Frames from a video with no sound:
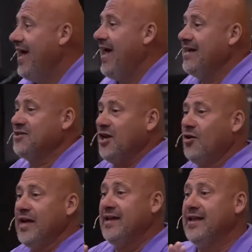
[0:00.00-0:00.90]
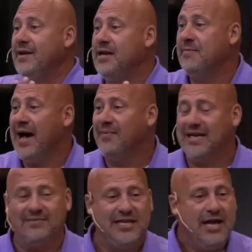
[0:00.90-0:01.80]
And so in the Bible
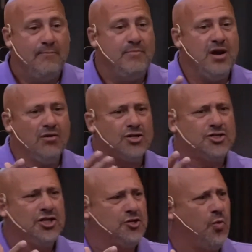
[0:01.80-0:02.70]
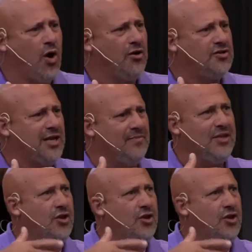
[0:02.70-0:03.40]
times, mirrors just weren't something